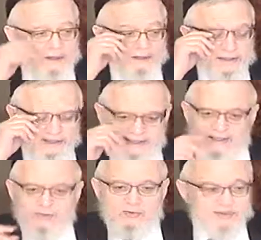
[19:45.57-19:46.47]
So he says
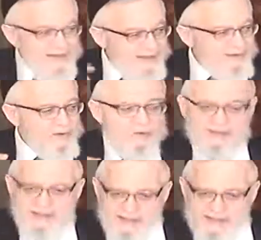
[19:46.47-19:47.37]
because Levi was the
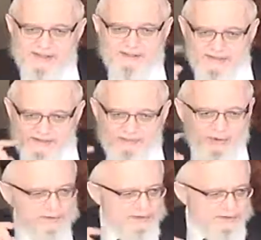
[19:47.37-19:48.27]
last of the
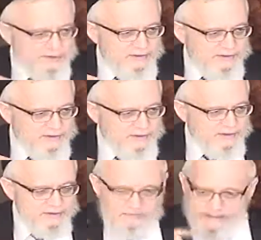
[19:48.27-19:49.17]
brothers
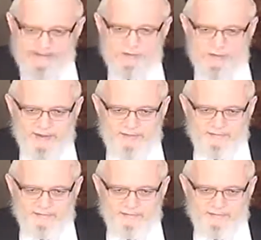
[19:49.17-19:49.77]
to pass away.